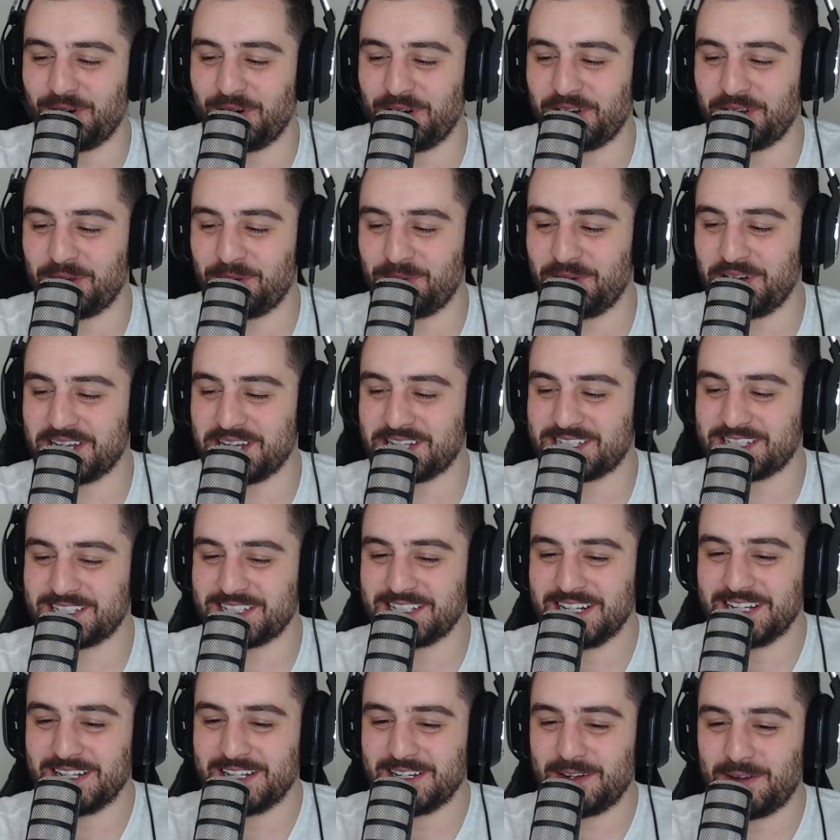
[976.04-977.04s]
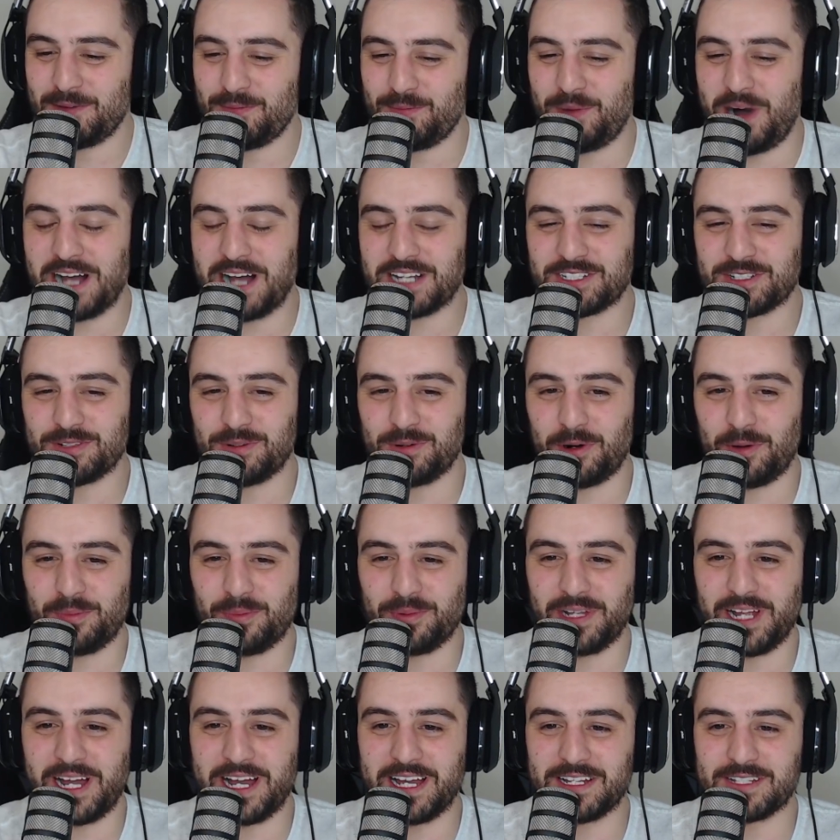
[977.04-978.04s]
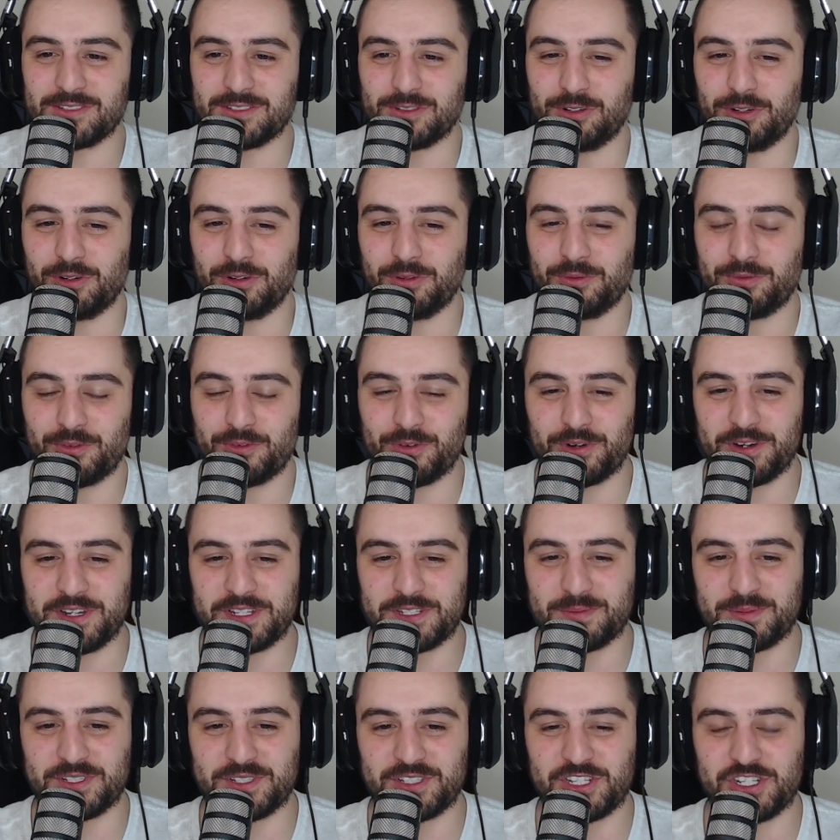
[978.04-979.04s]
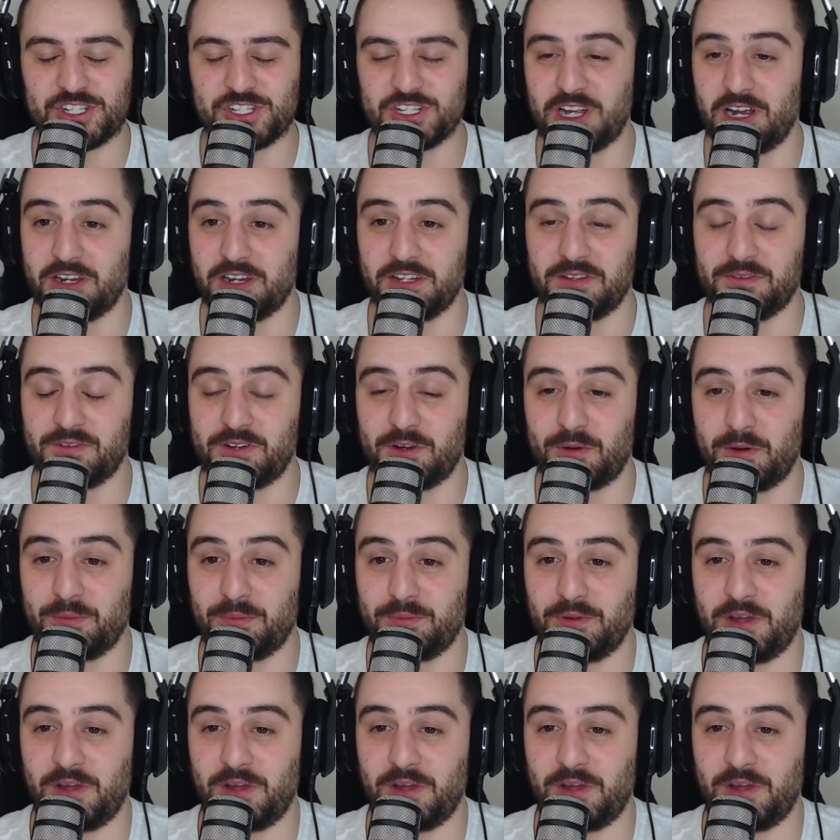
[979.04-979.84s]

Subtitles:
of the best basketball players, or for his position, I don't even know.